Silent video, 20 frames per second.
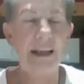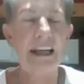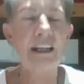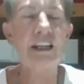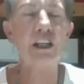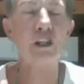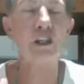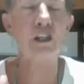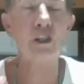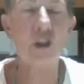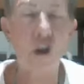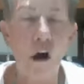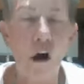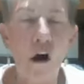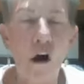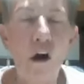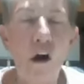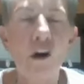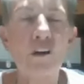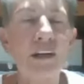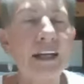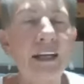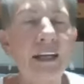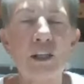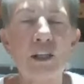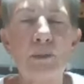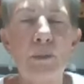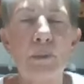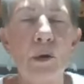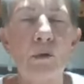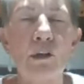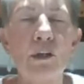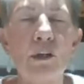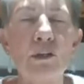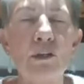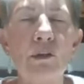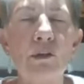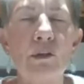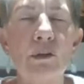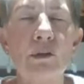it is God that has spoken
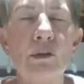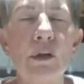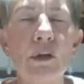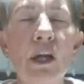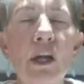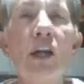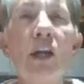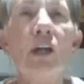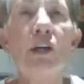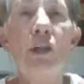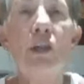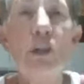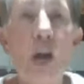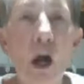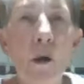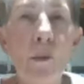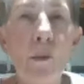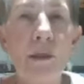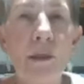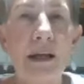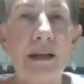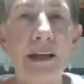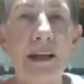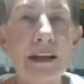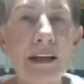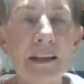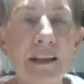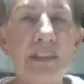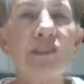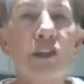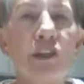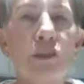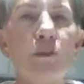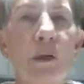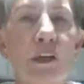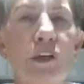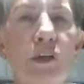to you, knowing this is what